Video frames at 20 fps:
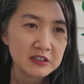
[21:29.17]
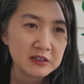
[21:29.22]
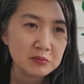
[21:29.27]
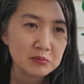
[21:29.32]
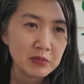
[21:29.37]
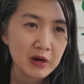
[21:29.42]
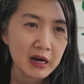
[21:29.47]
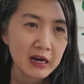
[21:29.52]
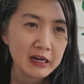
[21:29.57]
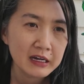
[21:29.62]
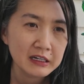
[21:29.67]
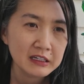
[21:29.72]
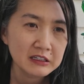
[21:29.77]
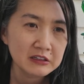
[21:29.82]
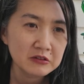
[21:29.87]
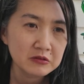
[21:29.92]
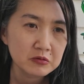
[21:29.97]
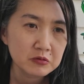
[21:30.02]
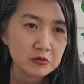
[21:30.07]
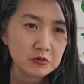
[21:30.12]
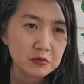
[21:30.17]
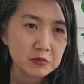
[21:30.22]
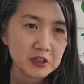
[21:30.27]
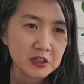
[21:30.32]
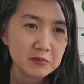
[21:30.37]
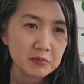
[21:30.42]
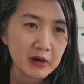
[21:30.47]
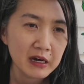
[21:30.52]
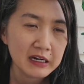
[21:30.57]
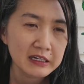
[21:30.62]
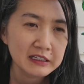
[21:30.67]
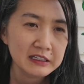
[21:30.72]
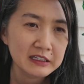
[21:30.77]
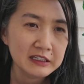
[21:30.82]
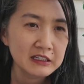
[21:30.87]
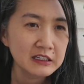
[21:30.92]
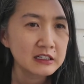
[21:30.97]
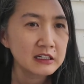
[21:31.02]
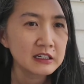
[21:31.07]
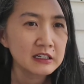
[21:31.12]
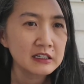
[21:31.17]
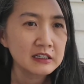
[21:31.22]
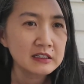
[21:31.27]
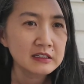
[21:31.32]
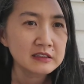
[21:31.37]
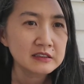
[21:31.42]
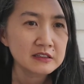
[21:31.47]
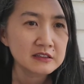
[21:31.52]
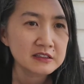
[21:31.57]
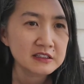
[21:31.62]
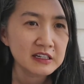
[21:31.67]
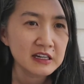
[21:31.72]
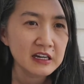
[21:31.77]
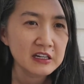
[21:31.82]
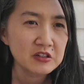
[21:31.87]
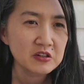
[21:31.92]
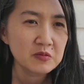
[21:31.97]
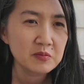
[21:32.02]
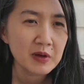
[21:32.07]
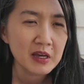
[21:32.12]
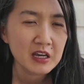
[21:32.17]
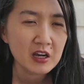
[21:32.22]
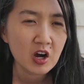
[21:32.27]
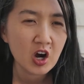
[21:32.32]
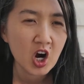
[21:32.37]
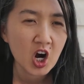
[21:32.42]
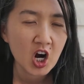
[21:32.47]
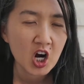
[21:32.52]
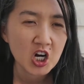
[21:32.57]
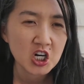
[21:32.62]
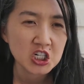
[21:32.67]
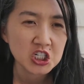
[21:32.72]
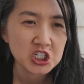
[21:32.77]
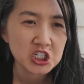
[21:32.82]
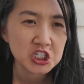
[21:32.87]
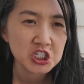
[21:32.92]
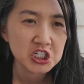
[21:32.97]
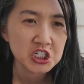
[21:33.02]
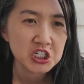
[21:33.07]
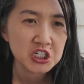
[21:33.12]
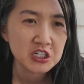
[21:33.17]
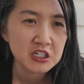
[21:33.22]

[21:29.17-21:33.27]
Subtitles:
Imine or Imini says, "Can you make a heart?"